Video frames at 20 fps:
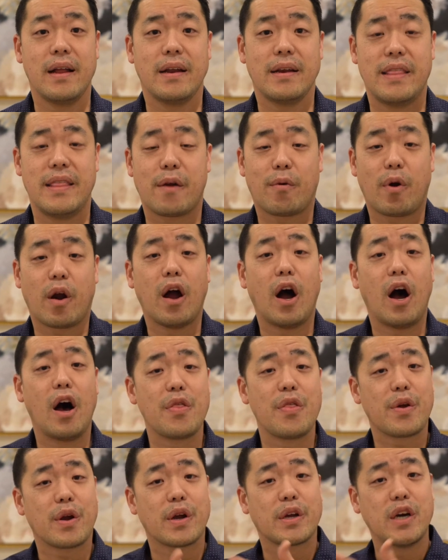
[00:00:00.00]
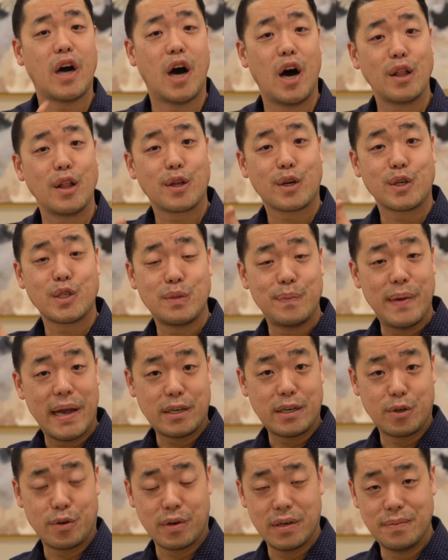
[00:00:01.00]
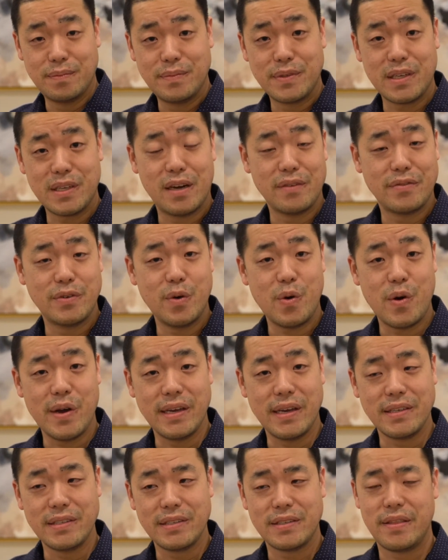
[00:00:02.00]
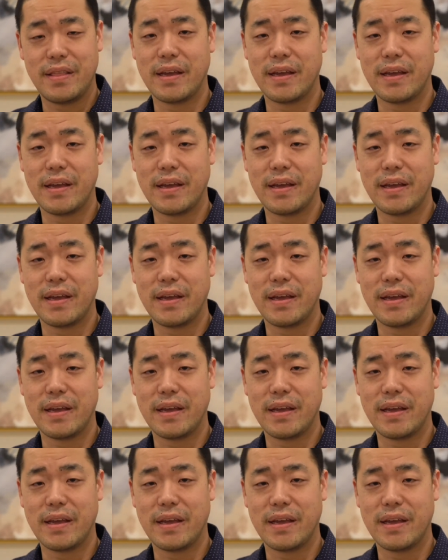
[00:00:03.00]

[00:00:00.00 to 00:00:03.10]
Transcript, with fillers: There are other color spectrums of noise.